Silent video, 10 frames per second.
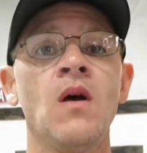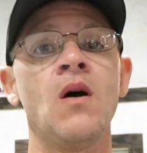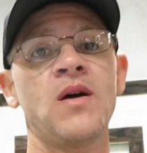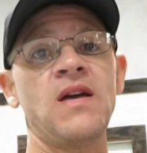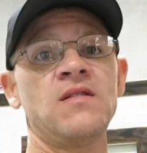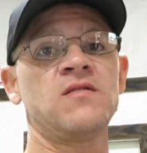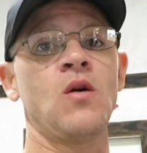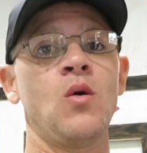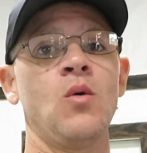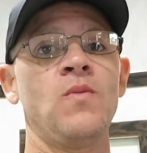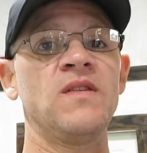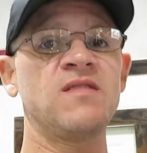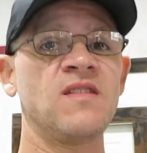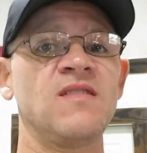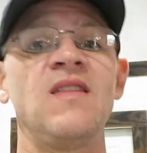Okay, so this
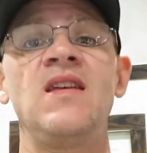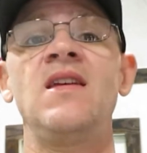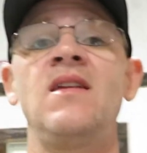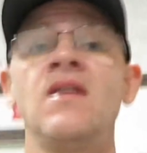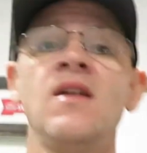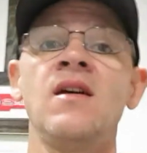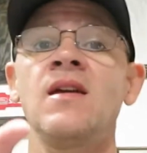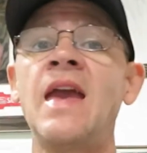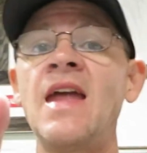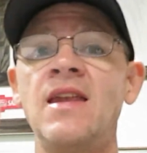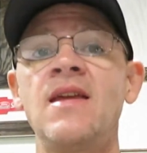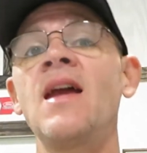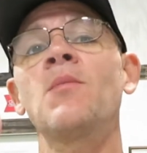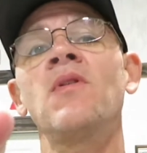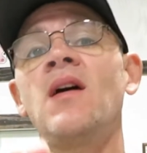is the Canon
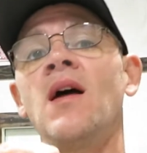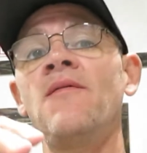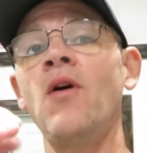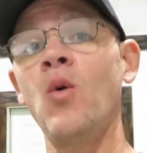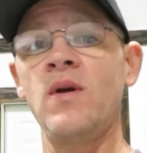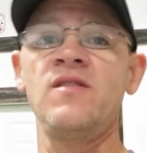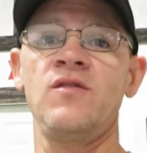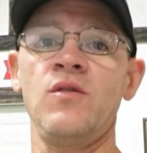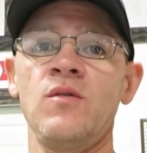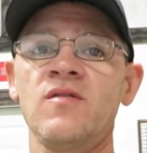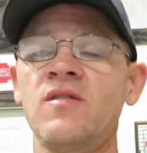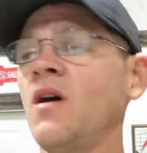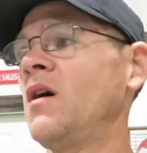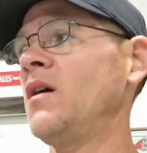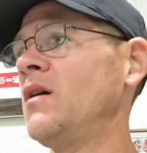camera that I've always used
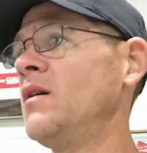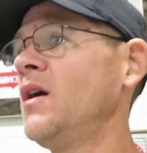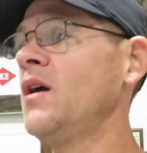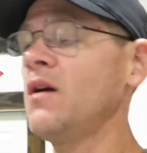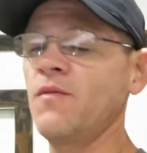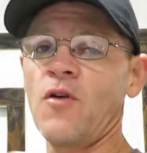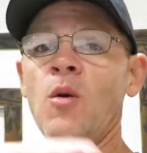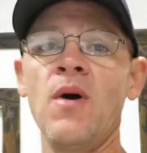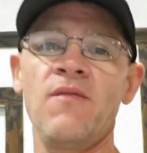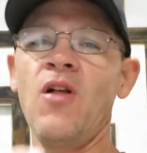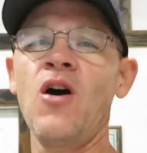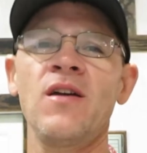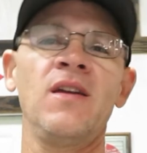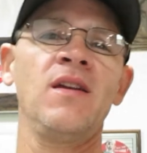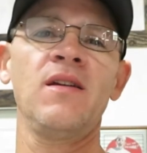for all my
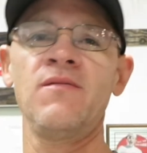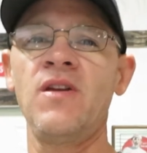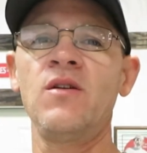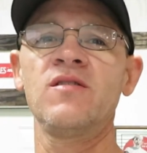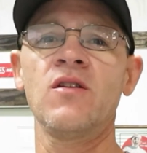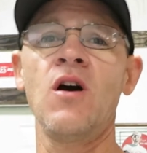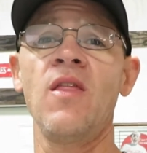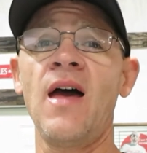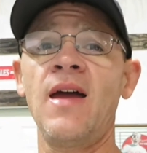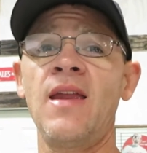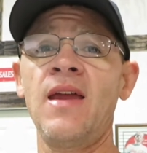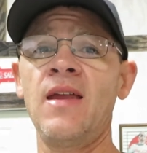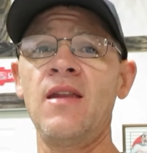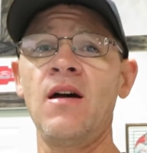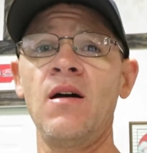vlogging and videos and all that.
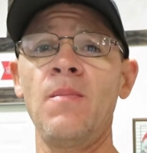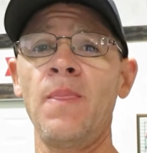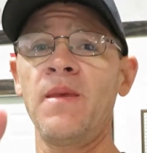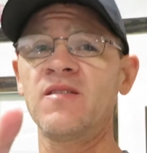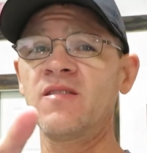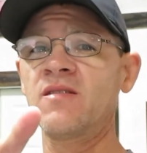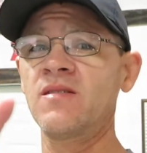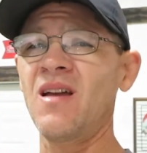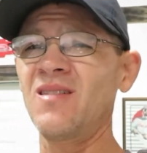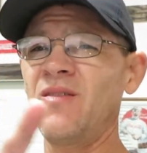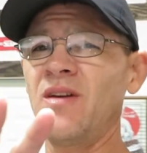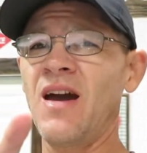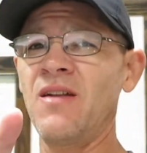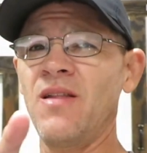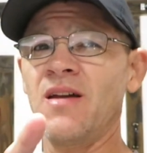And I'll give you
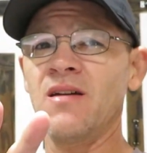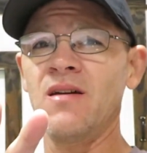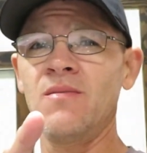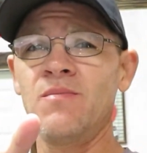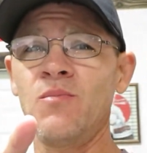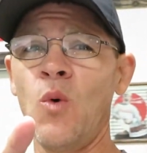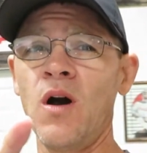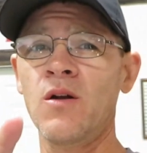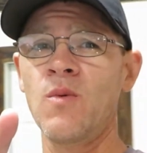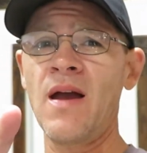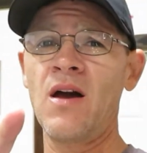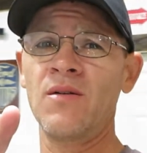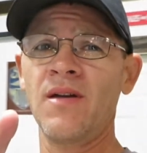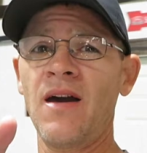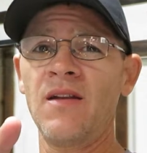kind of like a walk
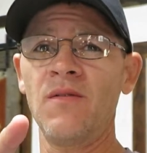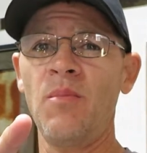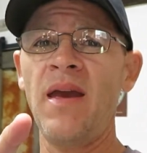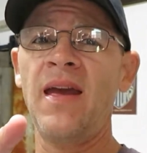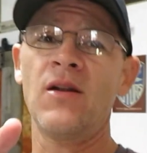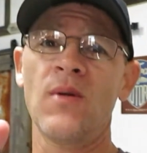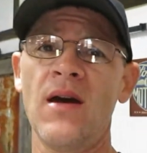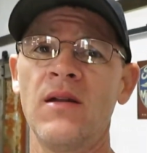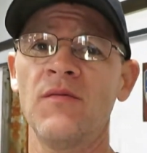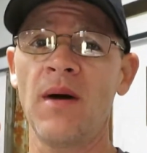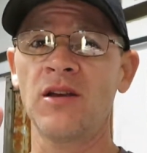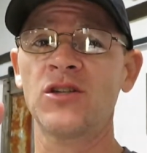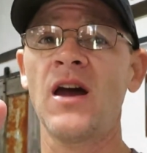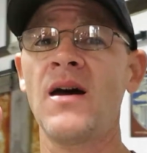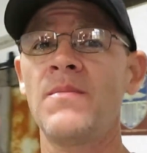around, kind of a pan around of my
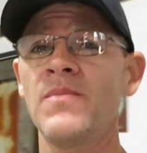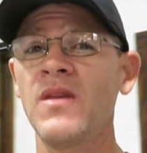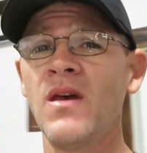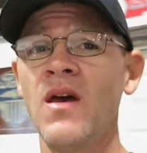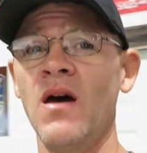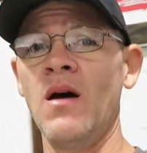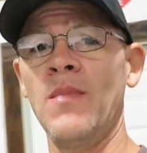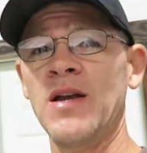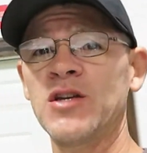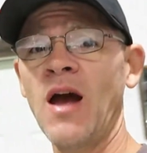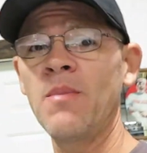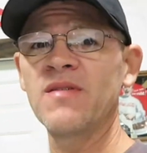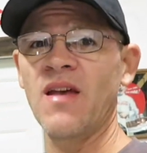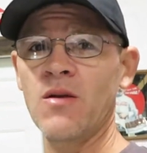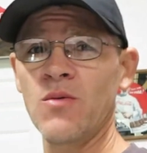shop. My shop
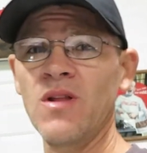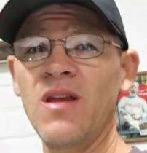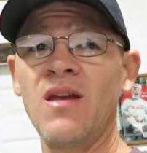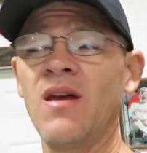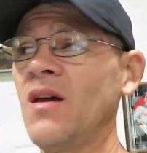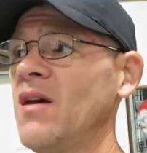is like really